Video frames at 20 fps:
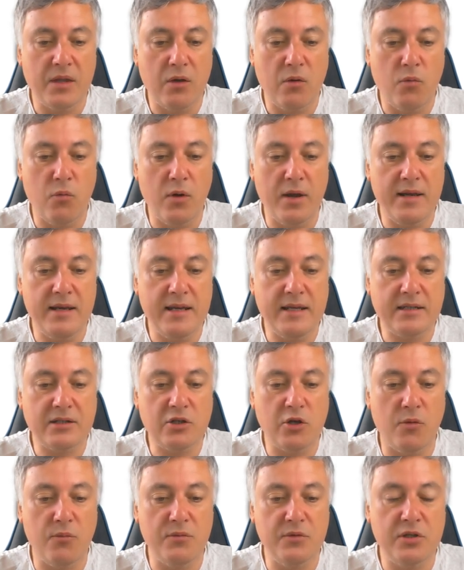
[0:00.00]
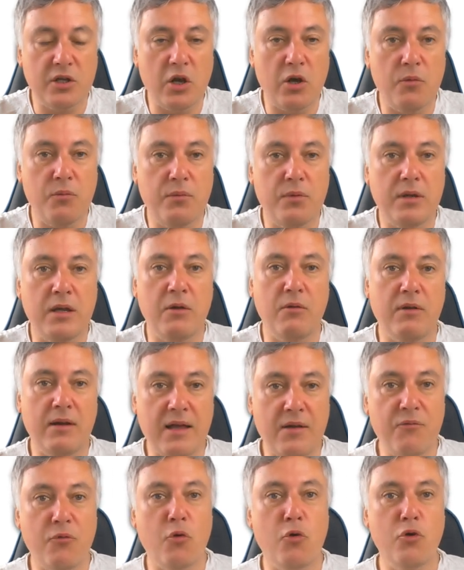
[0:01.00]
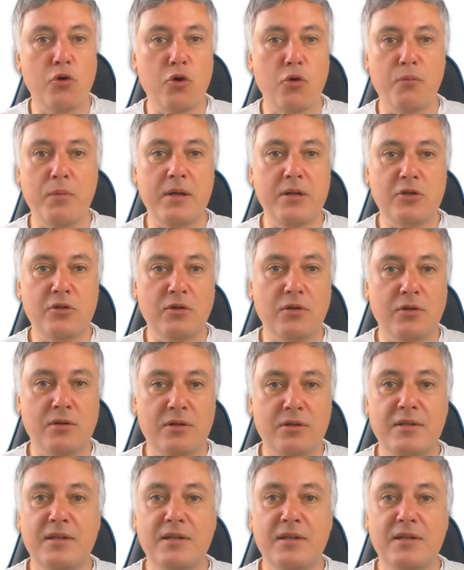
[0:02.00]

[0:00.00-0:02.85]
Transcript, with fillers: when this comes up, it will add all your pictures.